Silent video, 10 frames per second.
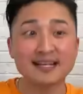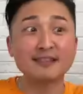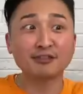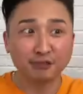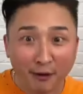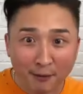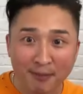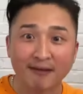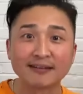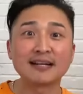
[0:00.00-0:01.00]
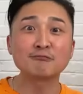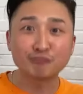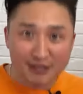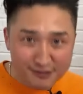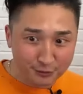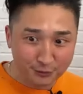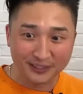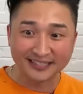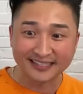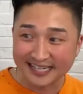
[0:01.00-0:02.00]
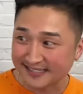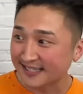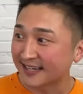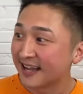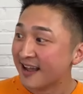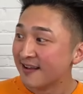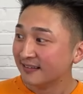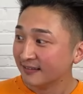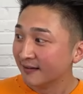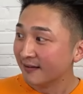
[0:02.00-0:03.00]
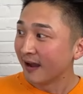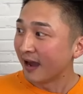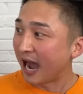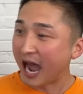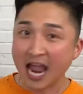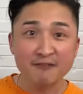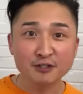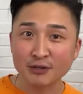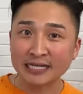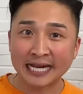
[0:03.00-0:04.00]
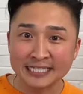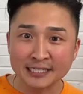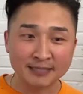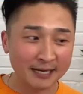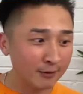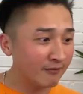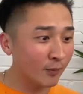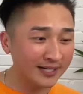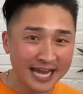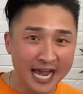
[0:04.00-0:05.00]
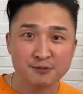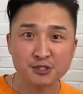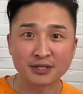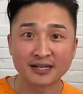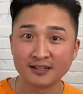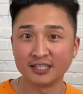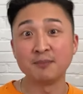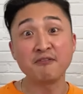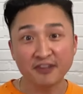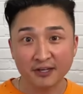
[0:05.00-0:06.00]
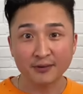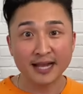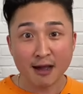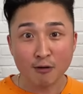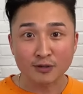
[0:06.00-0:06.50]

I thought about it and I wrestled with it, and I said, I have a great idea, but I don't have a way to capture it. Let me figure it out.